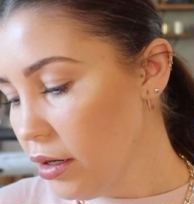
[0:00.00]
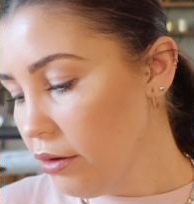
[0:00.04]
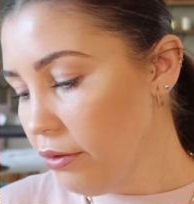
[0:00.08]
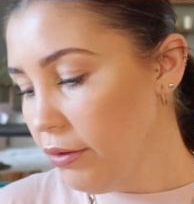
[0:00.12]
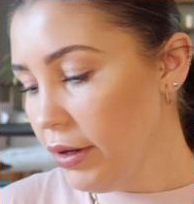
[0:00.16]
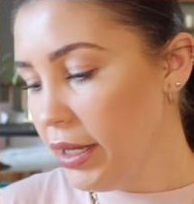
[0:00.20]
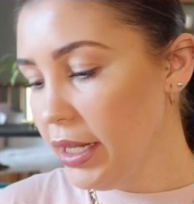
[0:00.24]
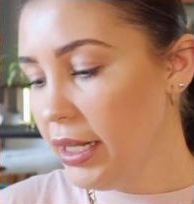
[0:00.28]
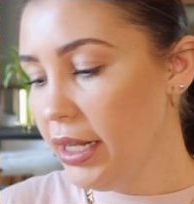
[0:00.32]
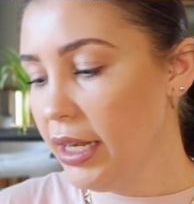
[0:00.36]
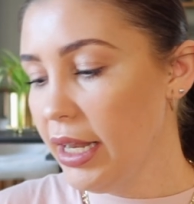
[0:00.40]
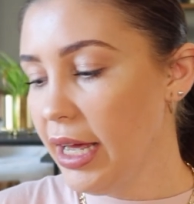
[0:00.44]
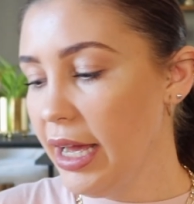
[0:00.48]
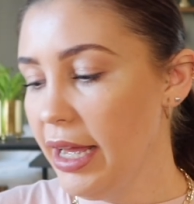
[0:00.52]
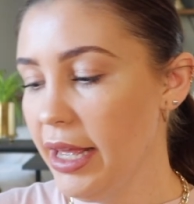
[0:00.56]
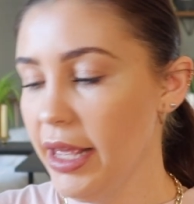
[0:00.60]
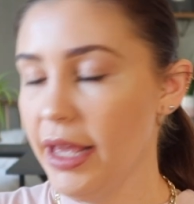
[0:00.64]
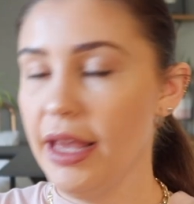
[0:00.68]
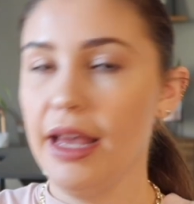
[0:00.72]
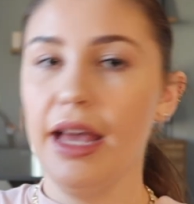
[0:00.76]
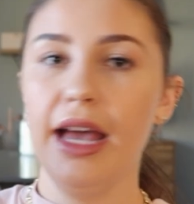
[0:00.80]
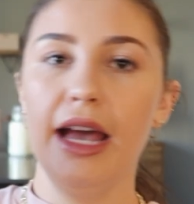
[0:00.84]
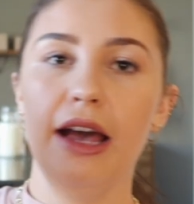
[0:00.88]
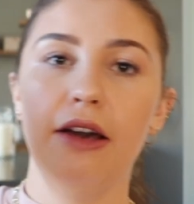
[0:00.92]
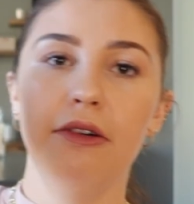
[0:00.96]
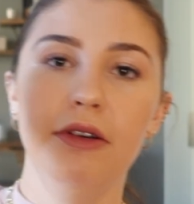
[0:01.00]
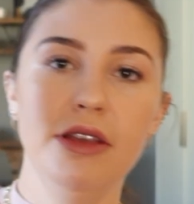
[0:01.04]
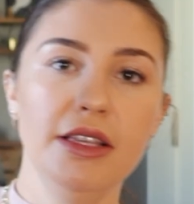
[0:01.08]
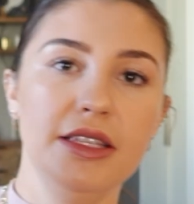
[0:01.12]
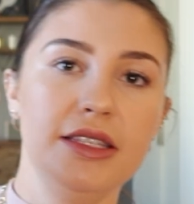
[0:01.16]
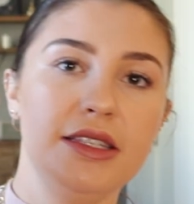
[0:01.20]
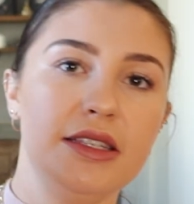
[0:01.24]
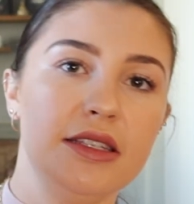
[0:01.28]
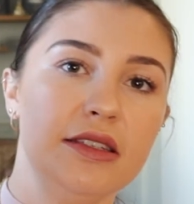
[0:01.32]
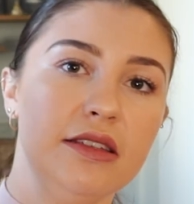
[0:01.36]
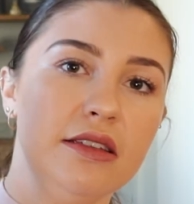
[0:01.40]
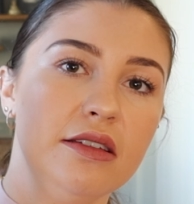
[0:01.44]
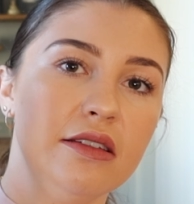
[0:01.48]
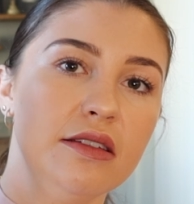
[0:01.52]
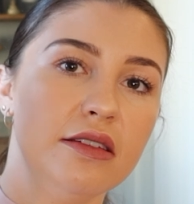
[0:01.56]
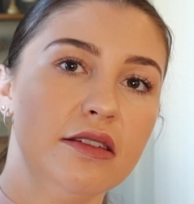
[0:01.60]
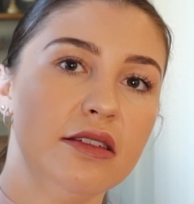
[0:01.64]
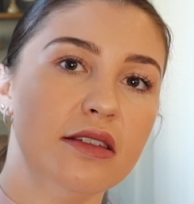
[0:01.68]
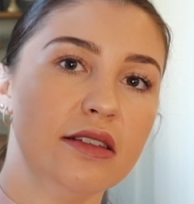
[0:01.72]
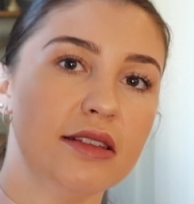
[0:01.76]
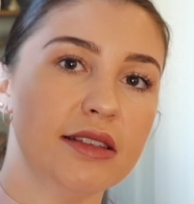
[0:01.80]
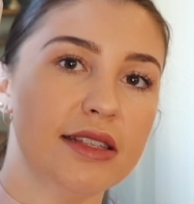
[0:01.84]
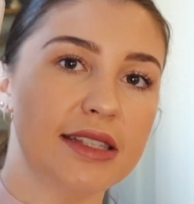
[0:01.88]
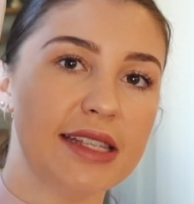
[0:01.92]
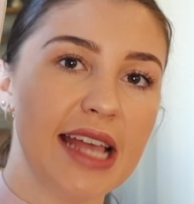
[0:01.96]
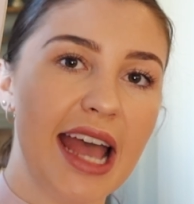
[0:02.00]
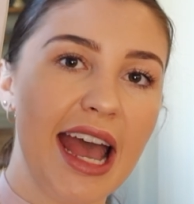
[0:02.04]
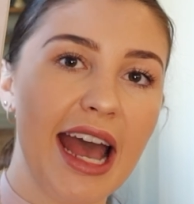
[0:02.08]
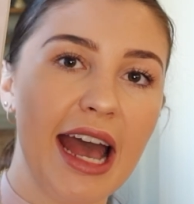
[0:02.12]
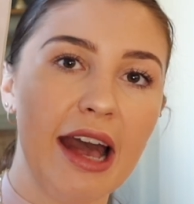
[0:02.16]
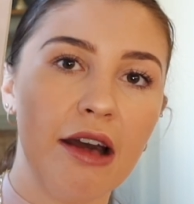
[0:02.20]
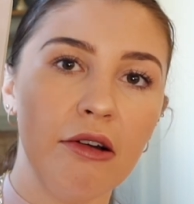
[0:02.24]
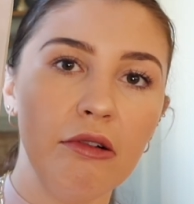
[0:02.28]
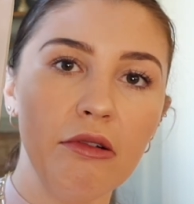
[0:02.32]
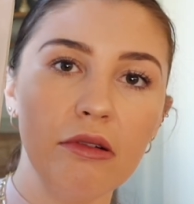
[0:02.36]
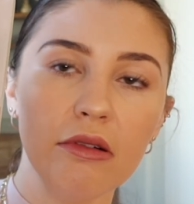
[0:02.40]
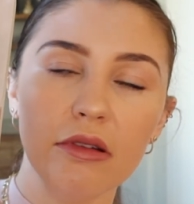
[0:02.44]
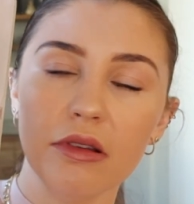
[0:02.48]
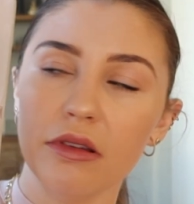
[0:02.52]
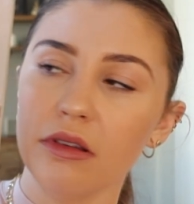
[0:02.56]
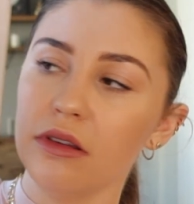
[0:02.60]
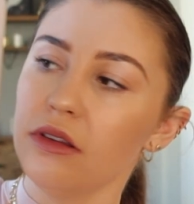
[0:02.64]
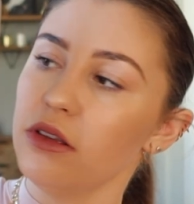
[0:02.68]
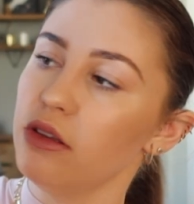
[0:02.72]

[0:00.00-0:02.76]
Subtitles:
I really like how it's set out.